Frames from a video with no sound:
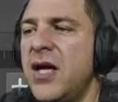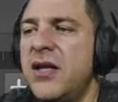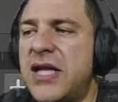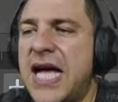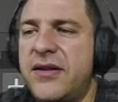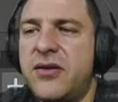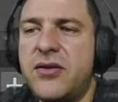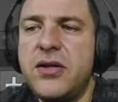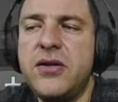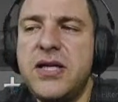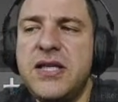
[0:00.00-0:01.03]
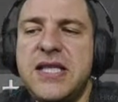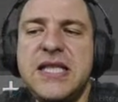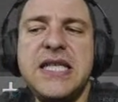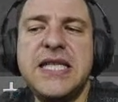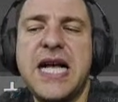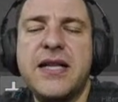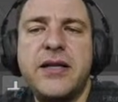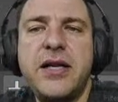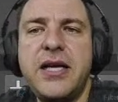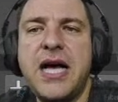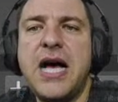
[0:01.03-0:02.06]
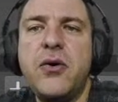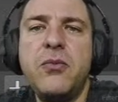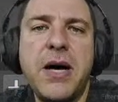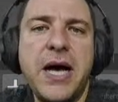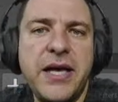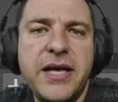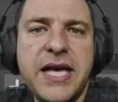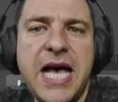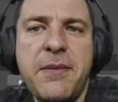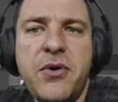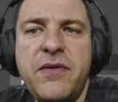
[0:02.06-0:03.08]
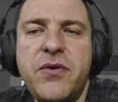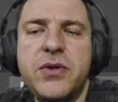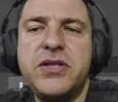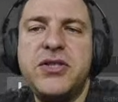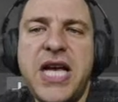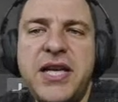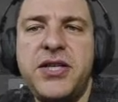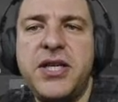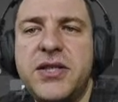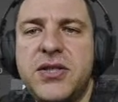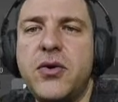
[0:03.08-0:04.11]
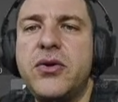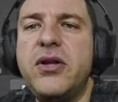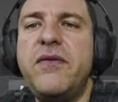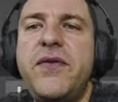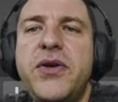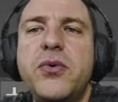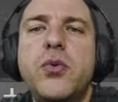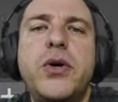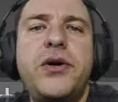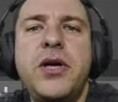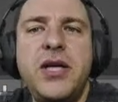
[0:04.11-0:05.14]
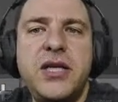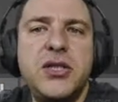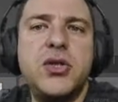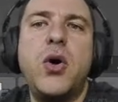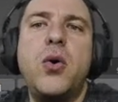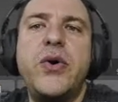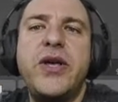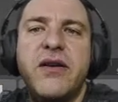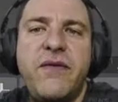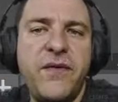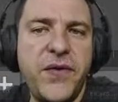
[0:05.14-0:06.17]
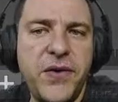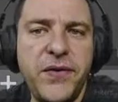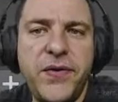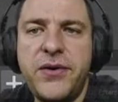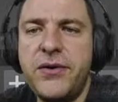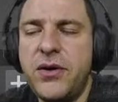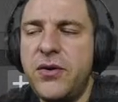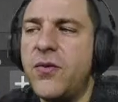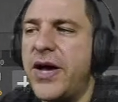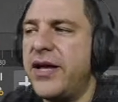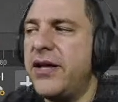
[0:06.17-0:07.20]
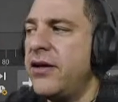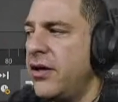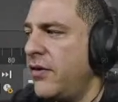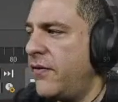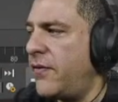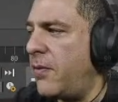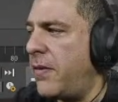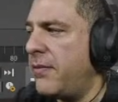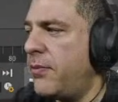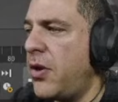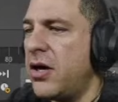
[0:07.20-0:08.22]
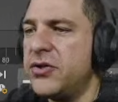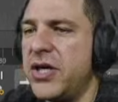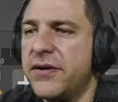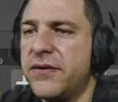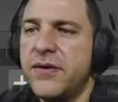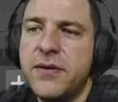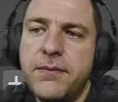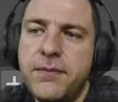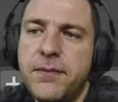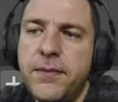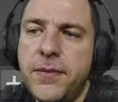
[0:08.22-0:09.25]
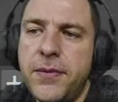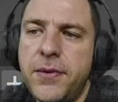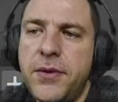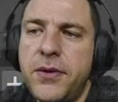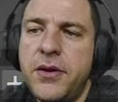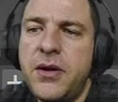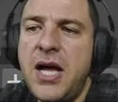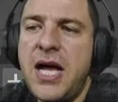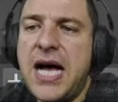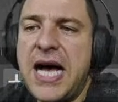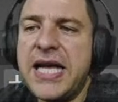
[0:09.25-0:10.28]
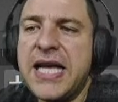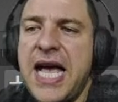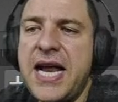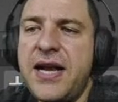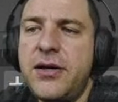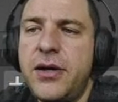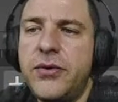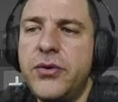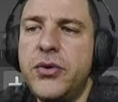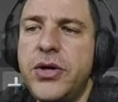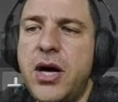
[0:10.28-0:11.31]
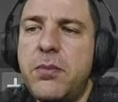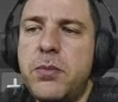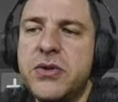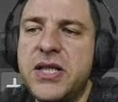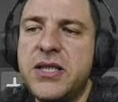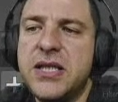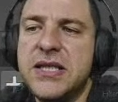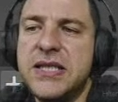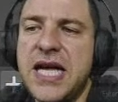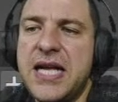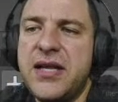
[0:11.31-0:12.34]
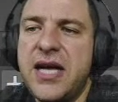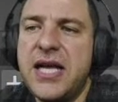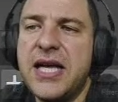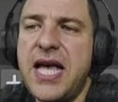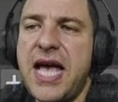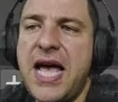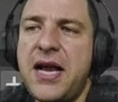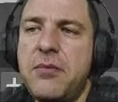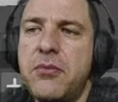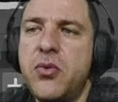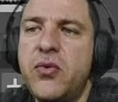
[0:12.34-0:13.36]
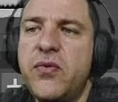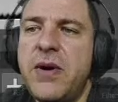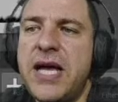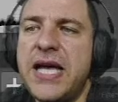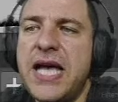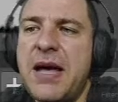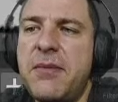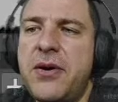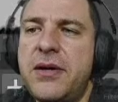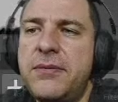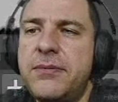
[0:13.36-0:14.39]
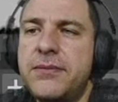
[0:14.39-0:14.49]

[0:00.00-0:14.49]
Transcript: that this is exactly how my camera view is changing. So the viewer is going further away from my project. I can do the opposite instead. I can move my camera